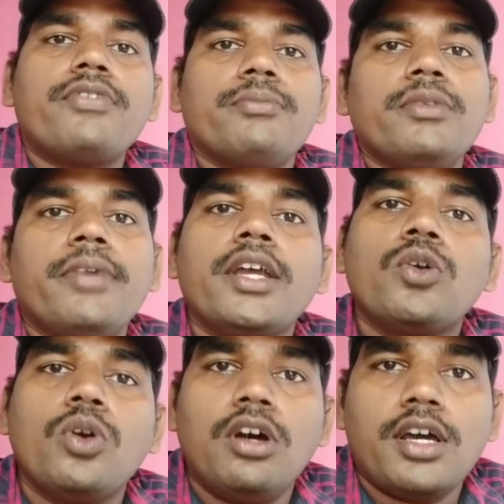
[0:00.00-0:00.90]
from the
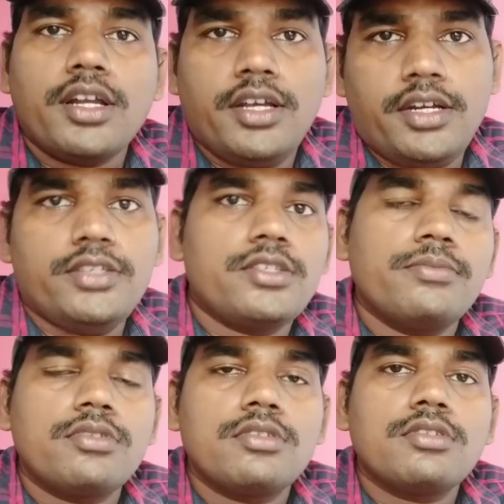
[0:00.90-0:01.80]

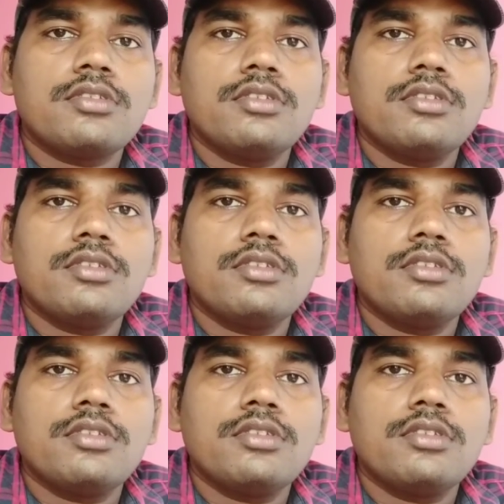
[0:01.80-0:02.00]
microorganisms.